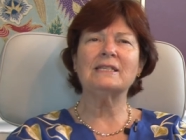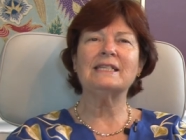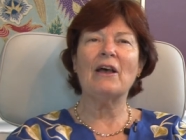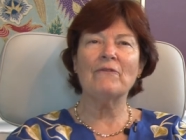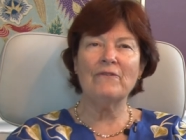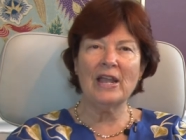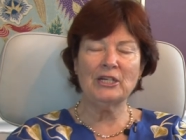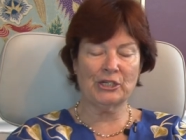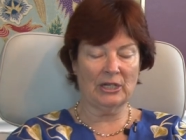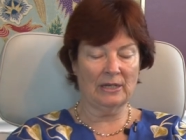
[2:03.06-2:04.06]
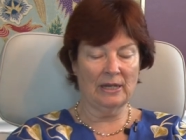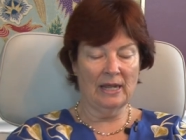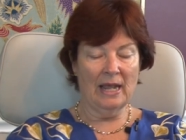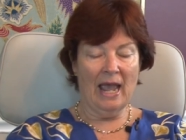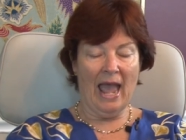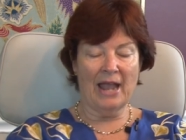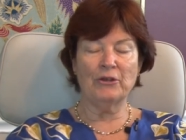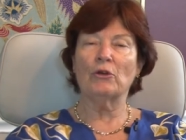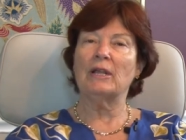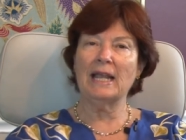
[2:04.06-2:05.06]
salvation and
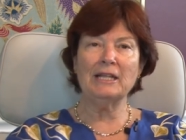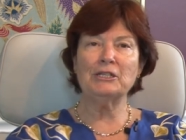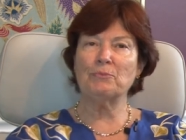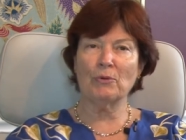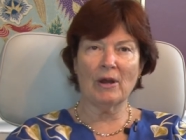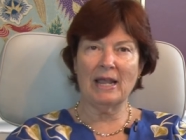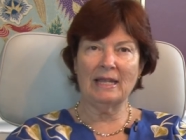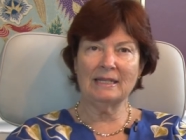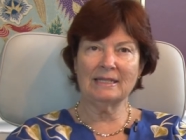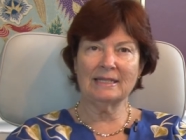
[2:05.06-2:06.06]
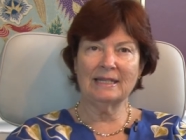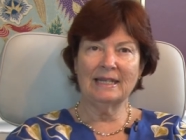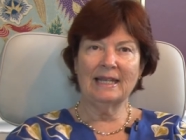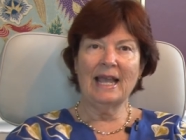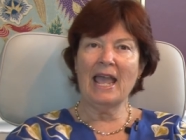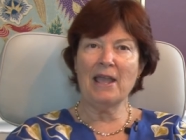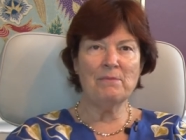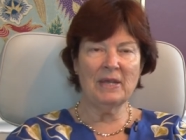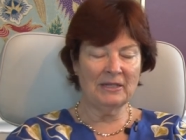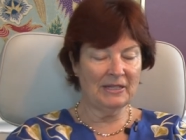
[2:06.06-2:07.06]
your gates praise.
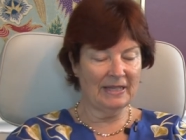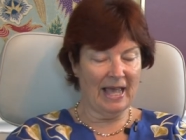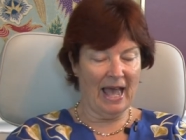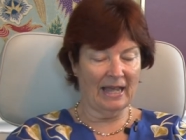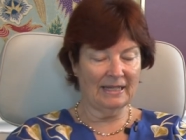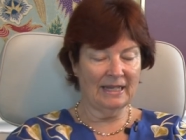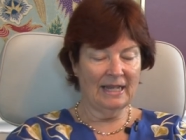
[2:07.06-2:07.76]
Amen to that.